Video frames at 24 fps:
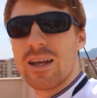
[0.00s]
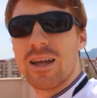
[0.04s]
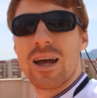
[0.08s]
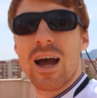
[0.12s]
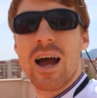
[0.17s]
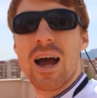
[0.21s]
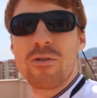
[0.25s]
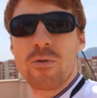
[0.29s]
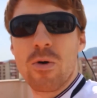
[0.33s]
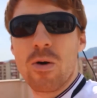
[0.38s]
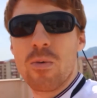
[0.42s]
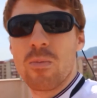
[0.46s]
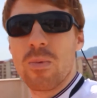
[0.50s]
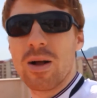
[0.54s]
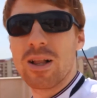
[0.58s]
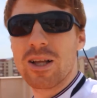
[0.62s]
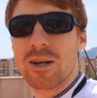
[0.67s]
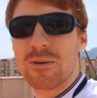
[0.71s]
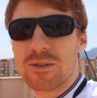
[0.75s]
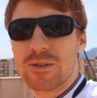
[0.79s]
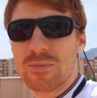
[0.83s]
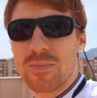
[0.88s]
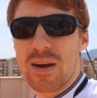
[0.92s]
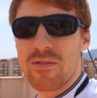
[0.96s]
Hi everyone,
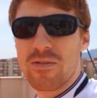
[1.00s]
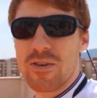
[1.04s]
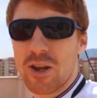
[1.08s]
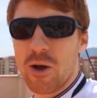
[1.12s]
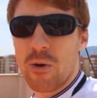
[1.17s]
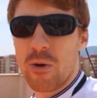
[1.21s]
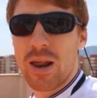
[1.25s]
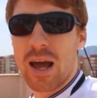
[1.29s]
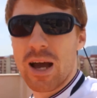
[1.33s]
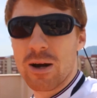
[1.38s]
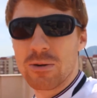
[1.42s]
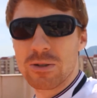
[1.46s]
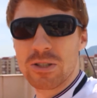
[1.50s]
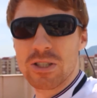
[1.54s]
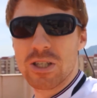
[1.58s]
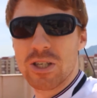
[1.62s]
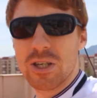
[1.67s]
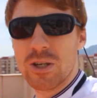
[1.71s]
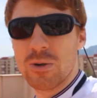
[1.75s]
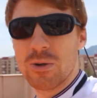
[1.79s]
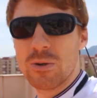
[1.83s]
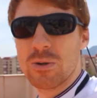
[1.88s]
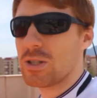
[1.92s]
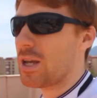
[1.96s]
welcome to my video on how to
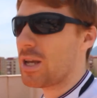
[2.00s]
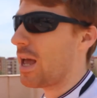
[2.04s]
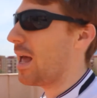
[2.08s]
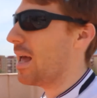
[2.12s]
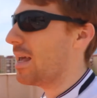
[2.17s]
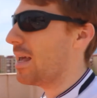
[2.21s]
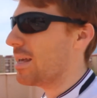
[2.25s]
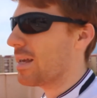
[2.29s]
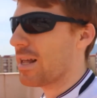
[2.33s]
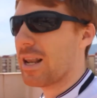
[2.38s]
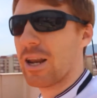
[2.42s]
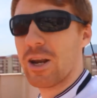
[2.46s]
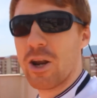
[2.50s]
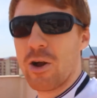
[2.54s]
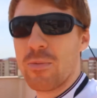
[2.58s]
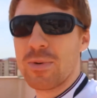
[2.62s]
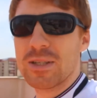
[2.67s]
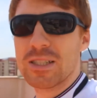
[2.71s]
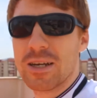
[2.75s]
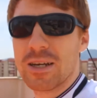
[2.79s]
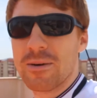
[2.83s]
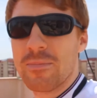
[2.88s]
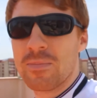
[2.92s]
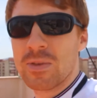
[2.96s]
use a
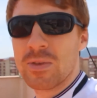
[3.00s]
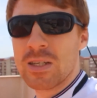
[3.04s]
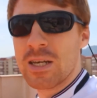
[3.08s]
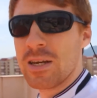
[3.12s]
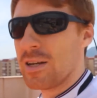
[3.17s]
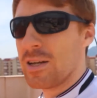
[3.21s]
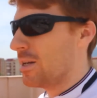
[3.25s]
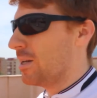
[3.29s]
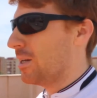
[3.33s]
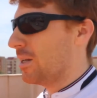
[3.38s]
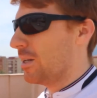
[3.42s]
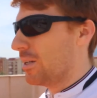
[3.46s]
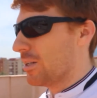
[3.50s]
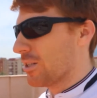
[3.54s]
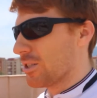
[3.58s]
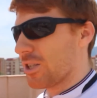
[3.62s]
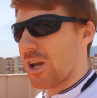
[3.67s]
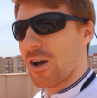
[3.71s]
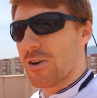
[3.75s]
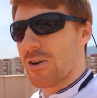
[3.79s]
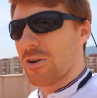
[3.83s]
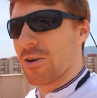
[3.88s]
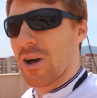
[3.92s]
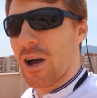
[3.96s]
clinometer.
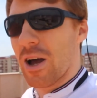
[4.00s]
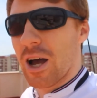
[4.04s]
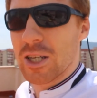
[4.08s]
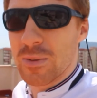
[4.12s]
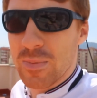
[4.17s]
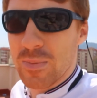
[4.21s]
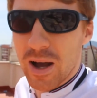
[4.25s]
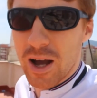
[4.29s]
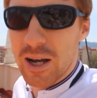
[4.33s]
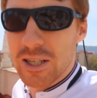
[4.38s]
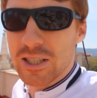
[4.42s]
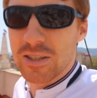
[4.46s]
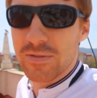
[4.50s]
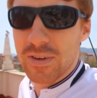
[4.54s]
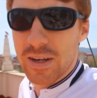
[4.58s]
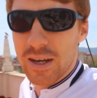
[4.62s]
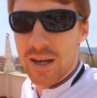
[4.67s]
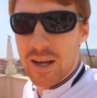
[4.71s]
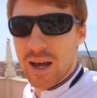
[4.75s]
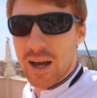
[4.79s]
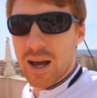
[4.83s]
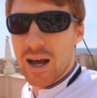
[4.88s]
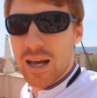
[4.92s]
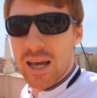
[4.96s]
So, as part of it,
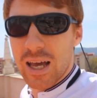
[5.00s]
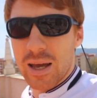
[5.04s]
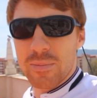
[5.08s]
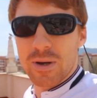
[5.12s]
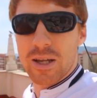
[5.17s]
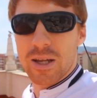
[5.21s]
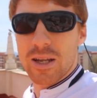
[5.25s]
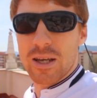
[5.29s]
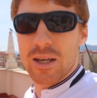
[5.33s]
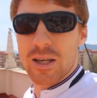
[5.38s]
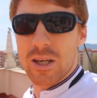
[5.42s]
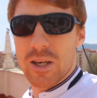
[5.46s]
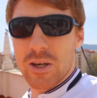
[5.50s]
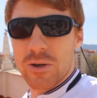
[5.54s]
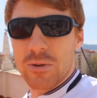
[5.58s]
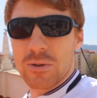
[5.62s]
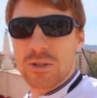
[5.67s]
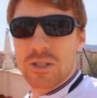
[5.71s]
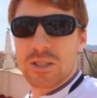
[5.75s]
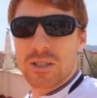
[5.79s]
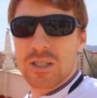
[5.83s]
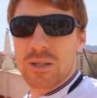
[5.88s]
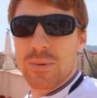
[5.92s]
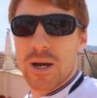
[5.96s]
I am going to
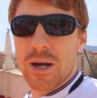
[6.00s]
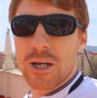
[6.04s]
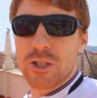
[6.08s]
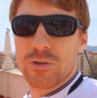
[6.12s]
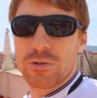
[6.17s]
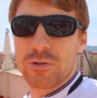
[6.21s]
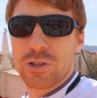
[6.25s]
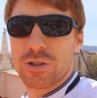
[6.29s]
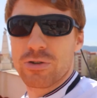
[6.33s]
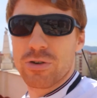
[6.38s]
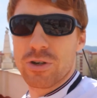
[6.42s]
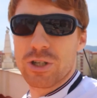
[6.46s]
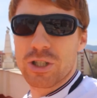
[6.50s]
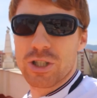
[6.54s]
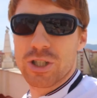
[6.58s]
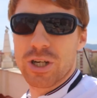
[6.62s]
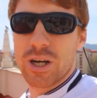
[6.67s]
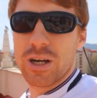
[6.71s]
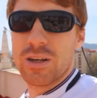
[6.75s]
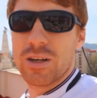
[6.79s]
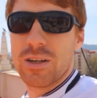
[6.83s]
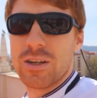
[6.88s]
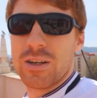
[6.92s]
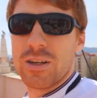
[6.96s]
use it to measure a
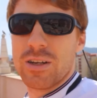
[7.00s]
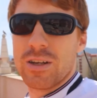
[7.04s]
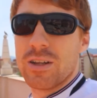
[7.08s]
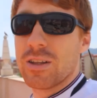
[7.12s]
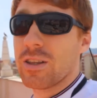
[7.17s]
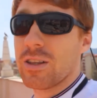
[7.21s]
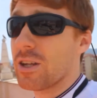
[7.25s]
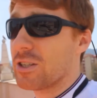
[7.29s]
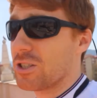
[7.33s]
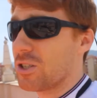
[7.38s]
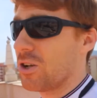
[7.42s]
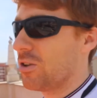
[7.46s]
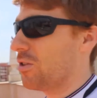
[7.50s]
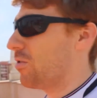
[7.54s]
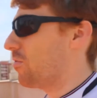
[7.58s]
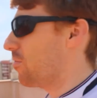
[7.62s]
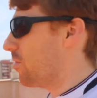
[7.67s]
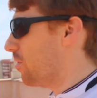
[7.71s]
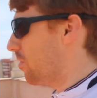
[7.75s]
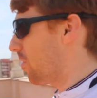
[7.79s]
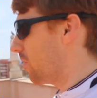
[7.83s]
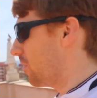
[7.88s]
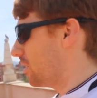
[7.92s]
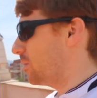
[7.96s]
structure that's on the
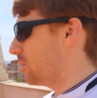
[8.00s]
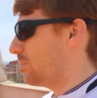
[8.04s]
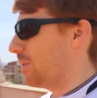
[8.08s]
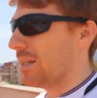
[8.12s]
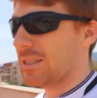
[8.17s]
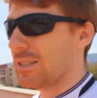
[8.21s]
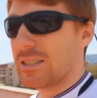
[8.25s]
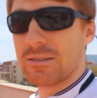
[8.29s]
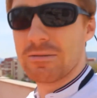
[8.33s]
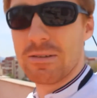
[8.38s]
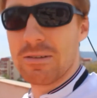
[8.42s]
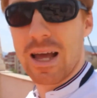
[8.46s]
roof of this building.